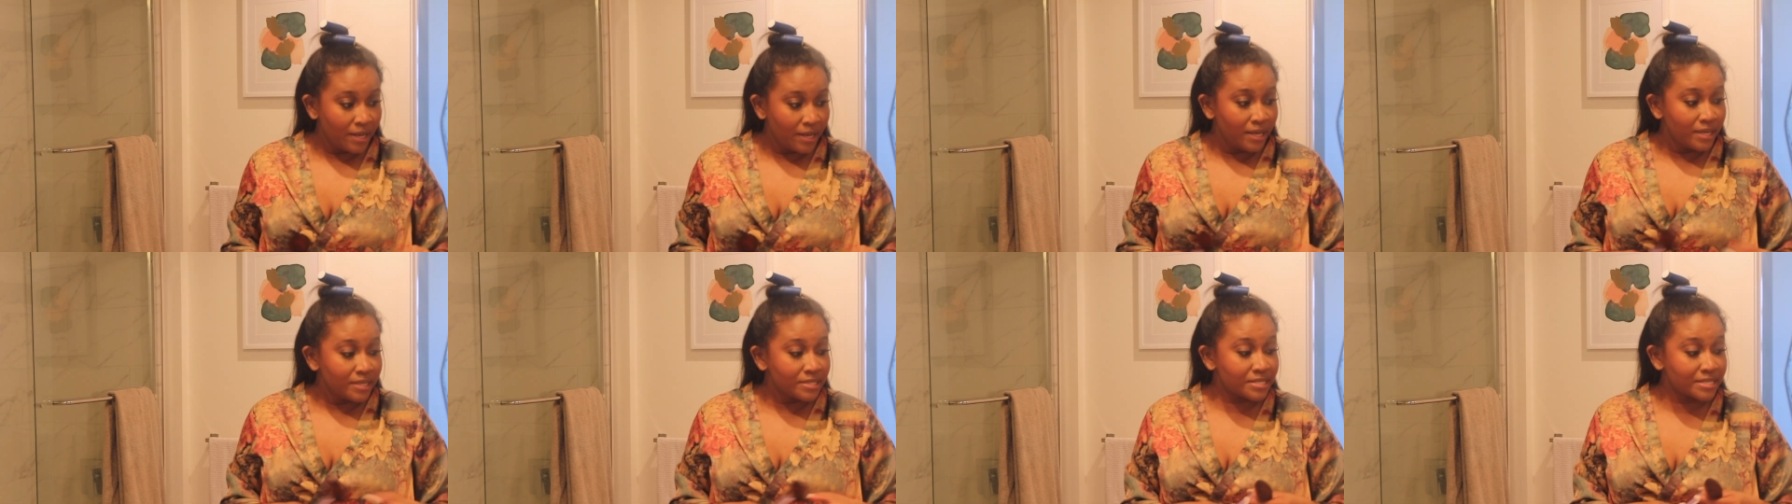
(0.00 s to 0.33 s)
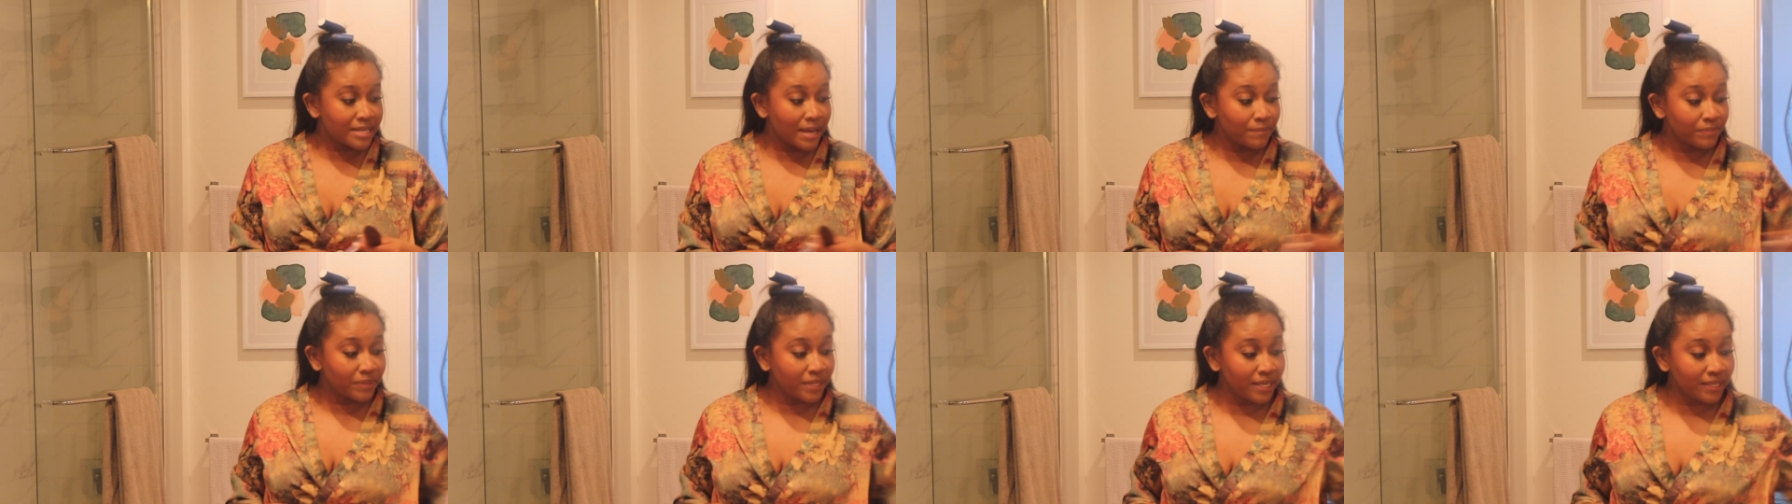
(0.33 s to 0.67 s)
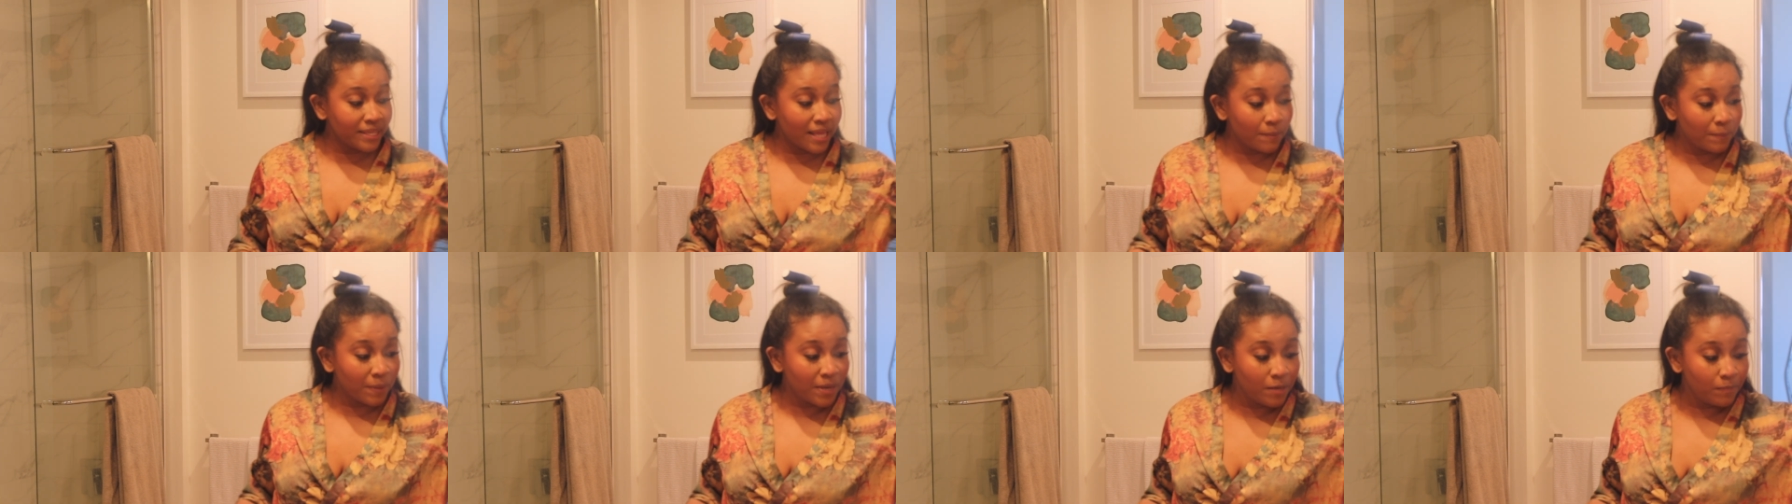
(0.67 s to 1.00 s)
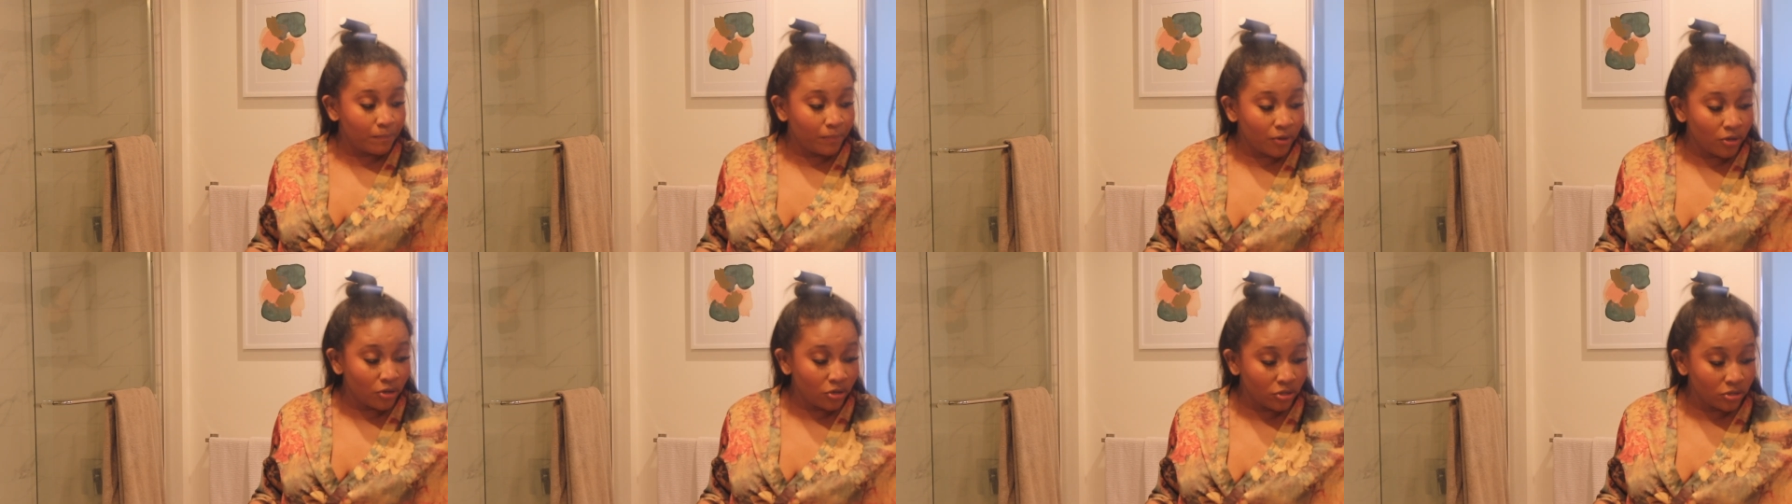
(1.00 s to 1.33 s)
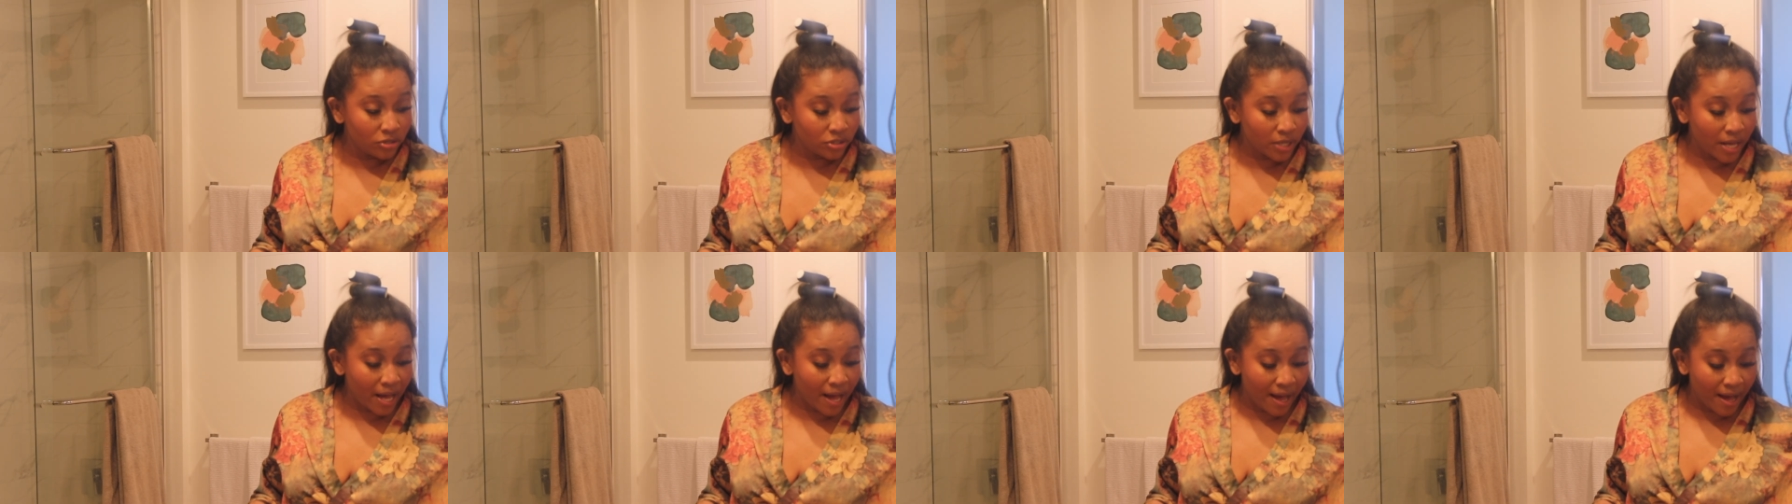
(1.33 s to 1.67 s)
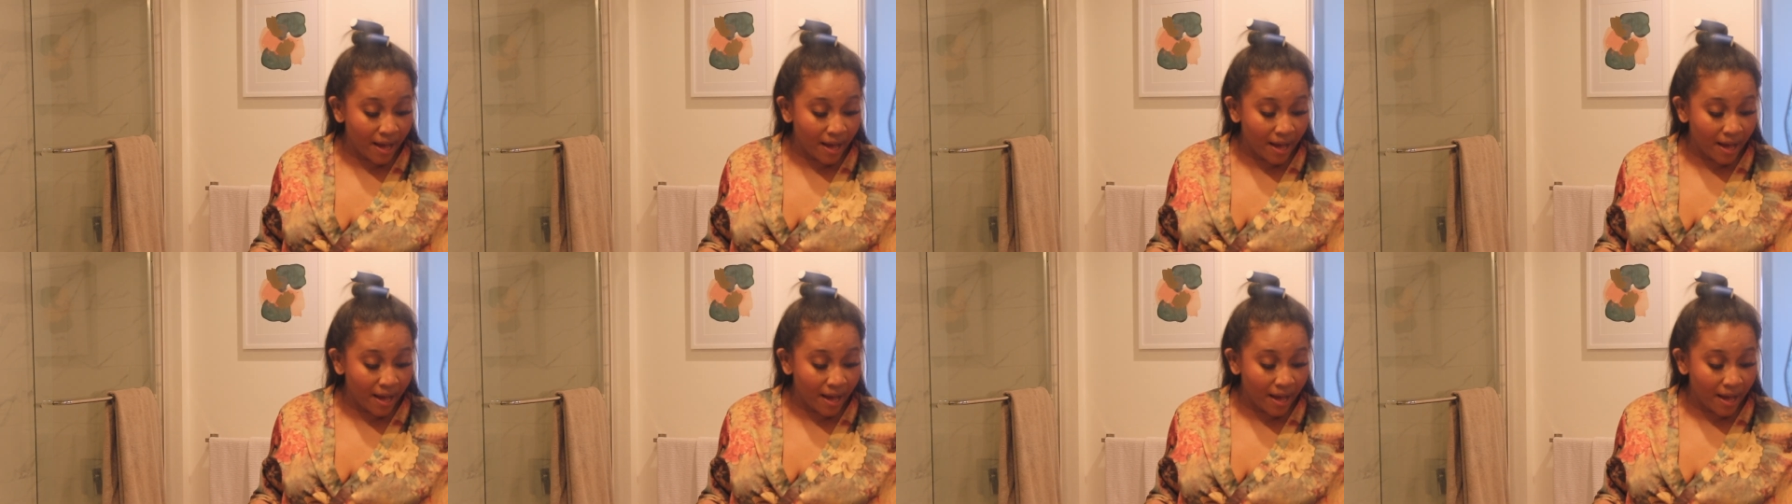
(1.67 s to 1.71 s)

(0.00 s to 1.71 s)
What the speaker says: Something that people